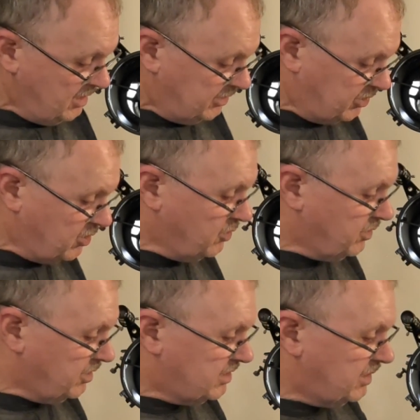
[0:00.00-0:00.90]

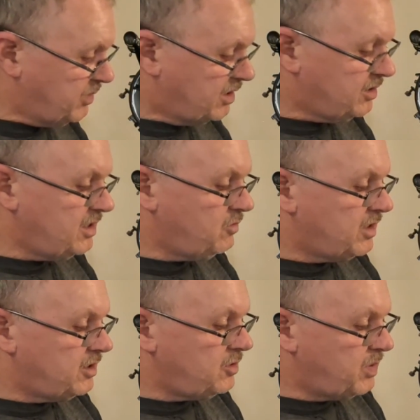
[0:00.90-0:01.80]
So typically
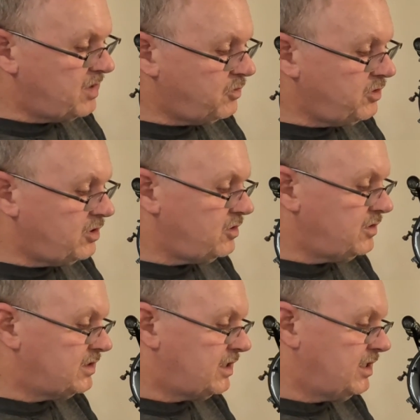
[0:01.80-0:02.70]
what people
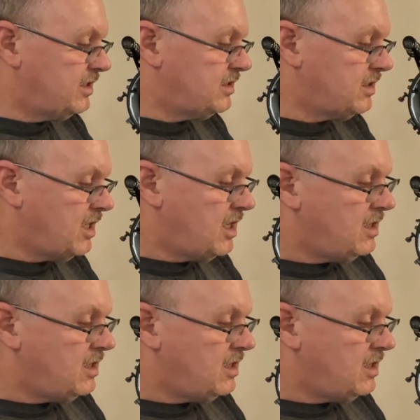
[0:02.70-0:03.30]
use is,